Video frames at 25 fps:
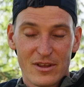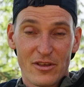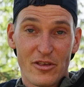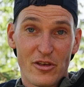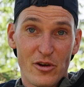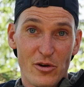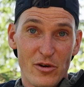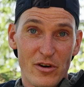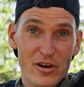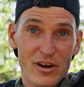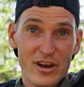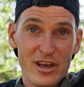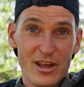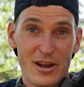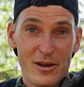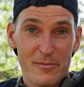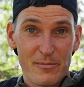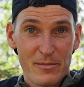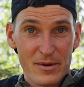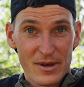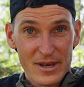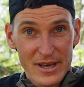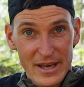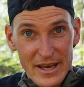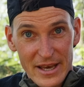The third
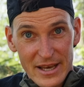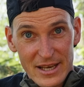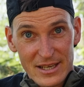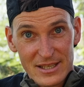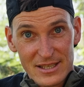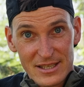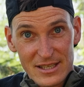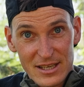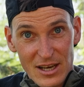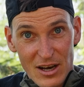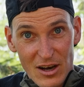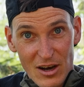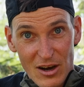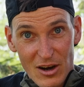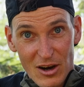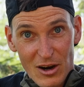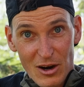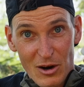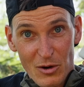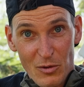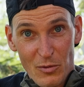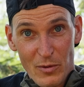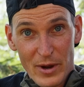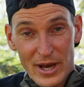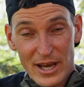item is a
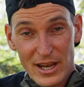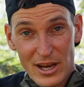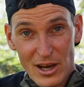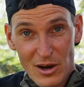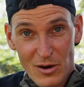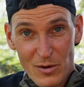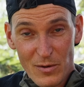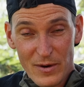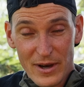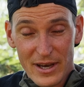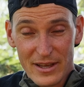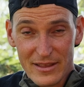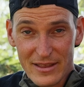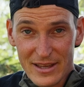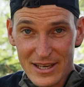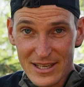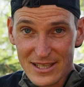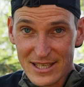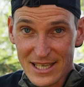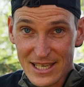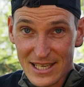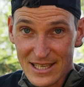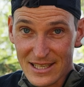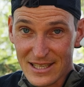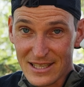radio, and
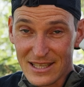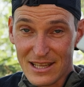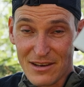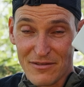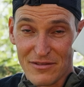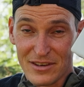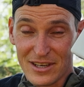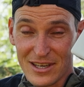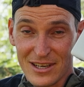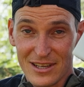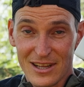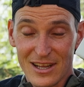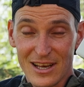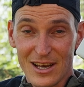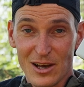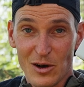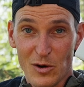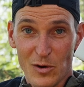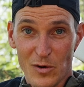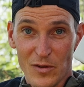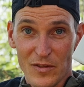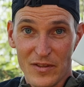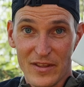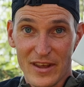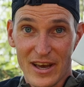this is definitely
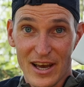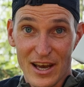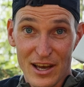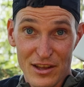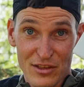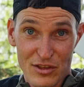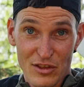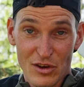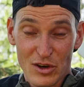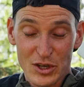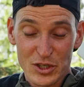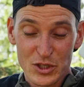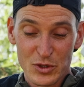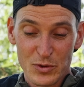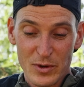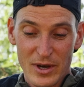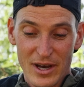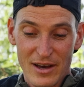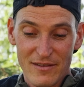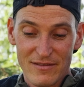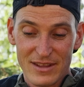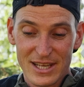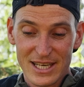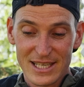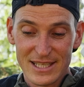on the nice to
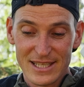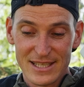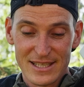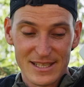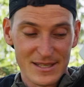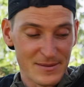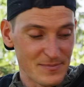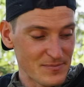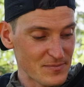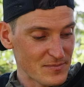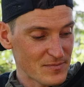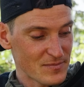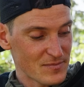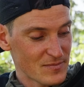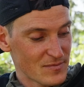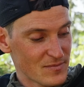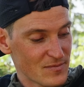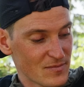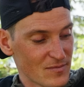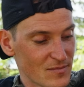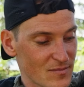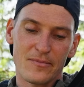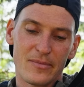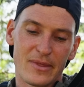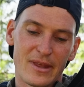have list.
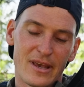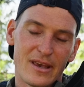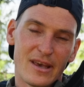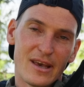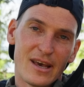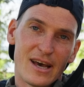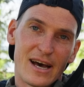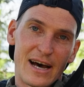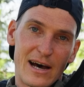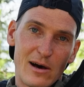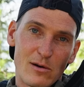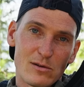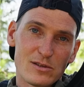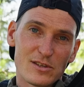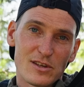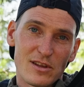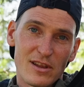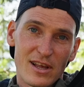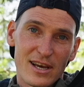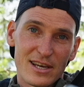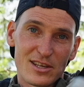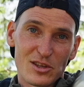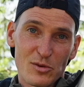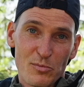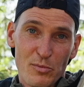I also
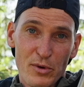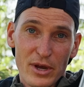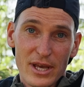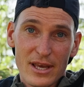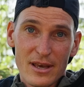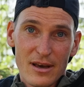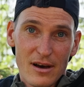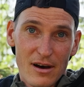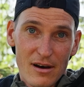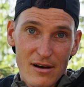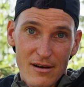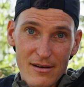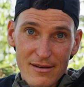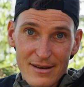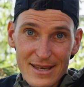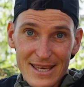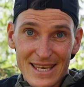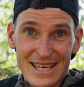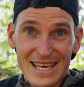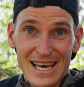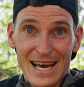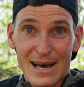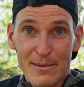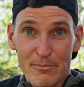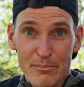like to bring a
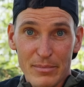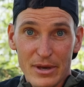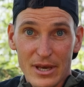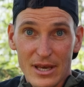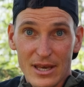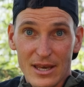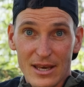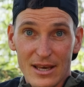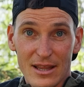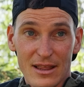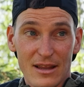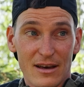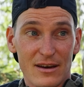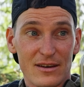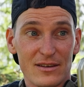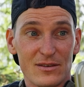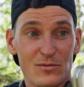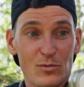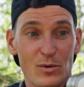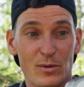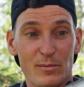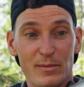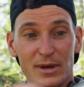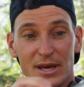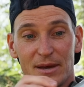camping
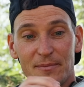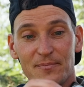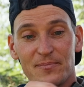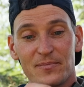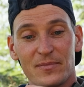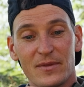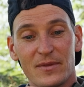light with me.